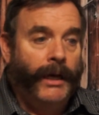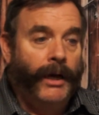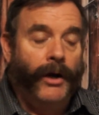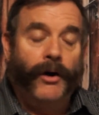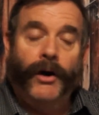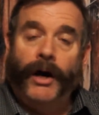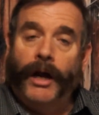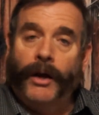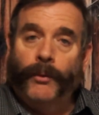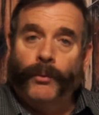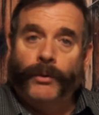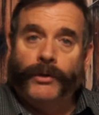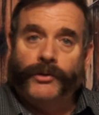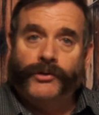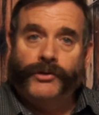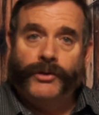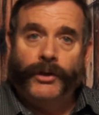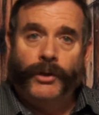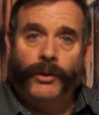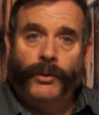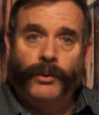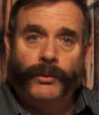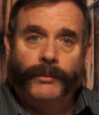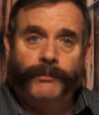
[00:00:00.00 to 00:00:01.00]
All right. Well,
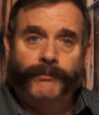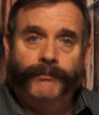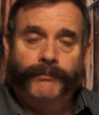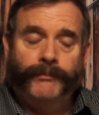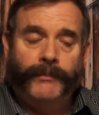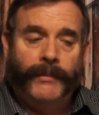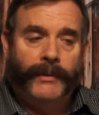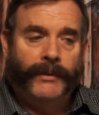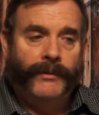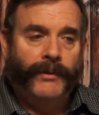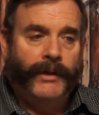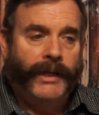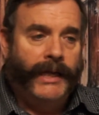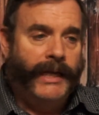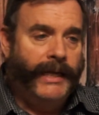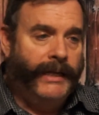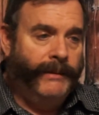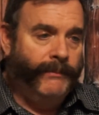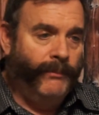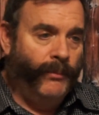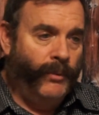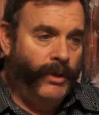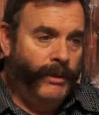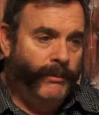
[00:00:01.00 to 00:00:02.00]
so
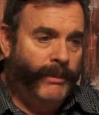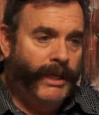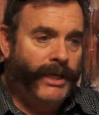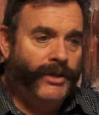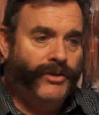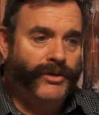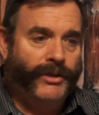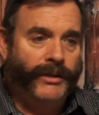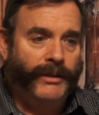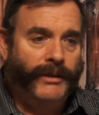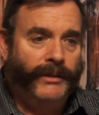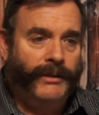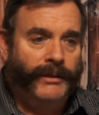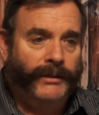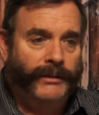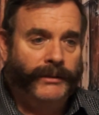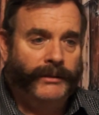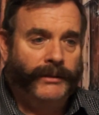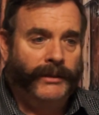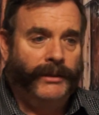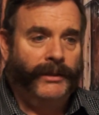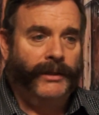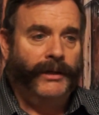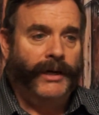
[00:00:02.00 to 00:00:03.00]
I mentioned
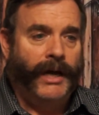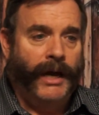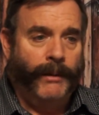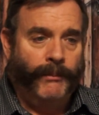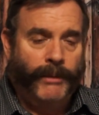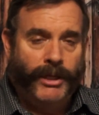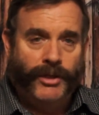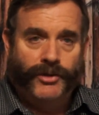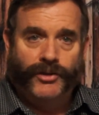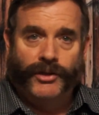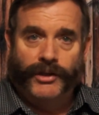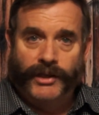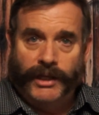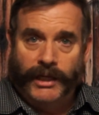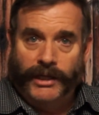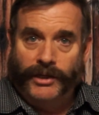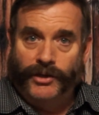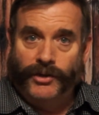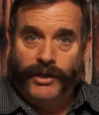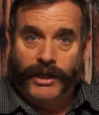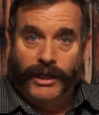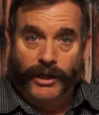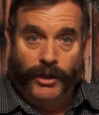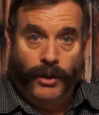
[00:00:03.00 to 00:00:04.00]
that
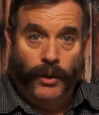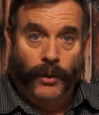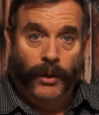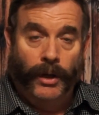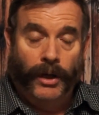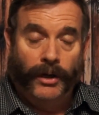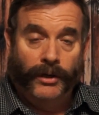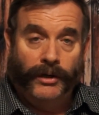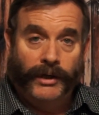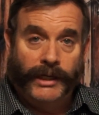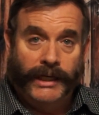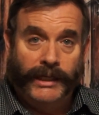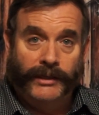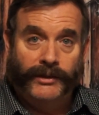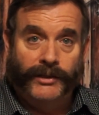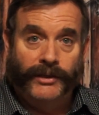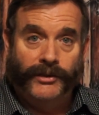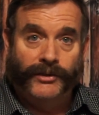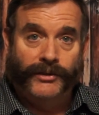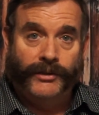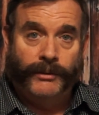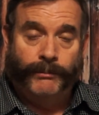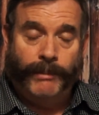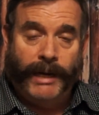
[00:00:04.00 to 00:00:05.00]
you can no longer get
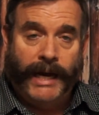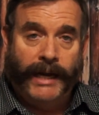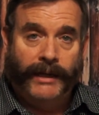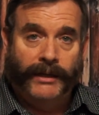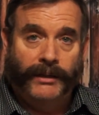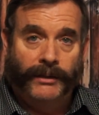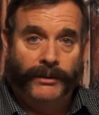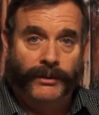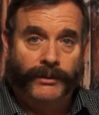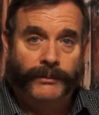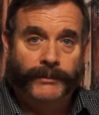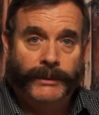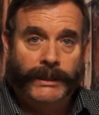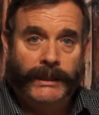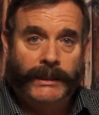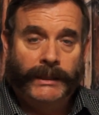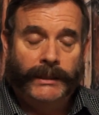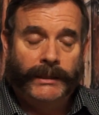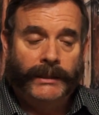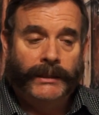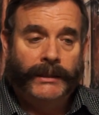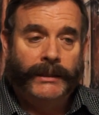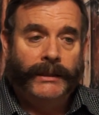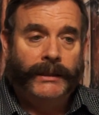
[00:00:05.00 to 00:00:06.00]
this tobacco.
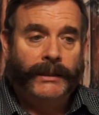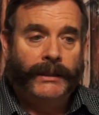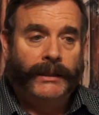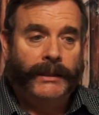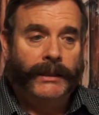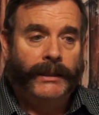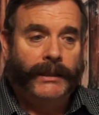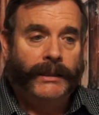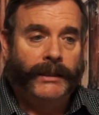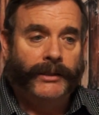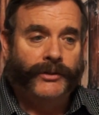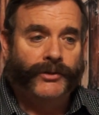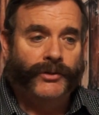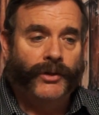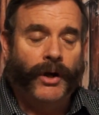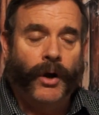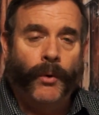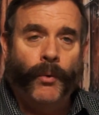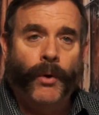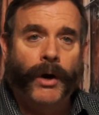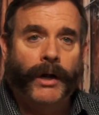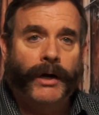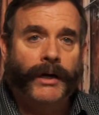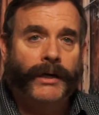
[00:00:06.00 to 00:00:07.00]
So
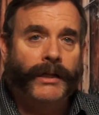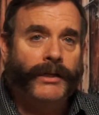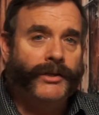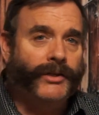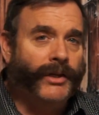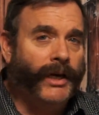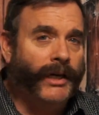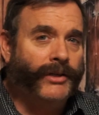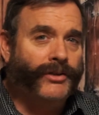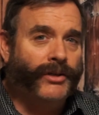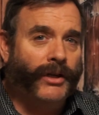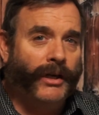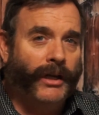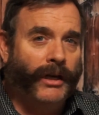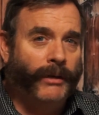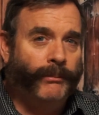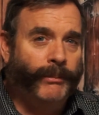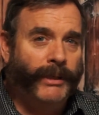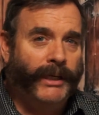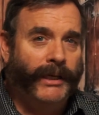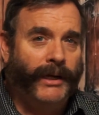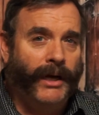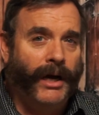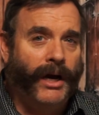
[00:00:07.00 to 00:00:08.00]
I wanted to touch a little
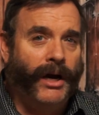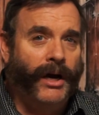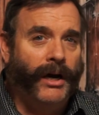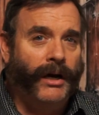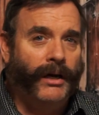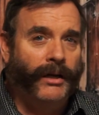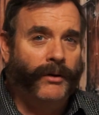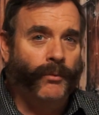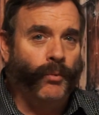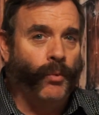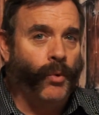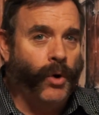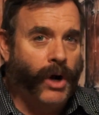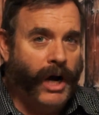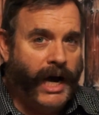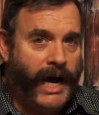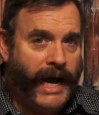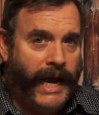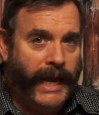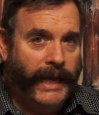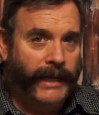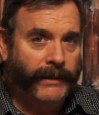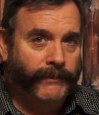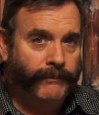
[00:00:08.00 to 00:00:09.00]
bit on
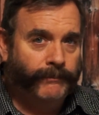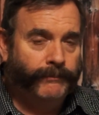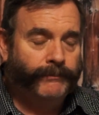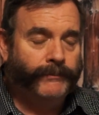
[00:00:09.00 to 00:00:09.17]
why.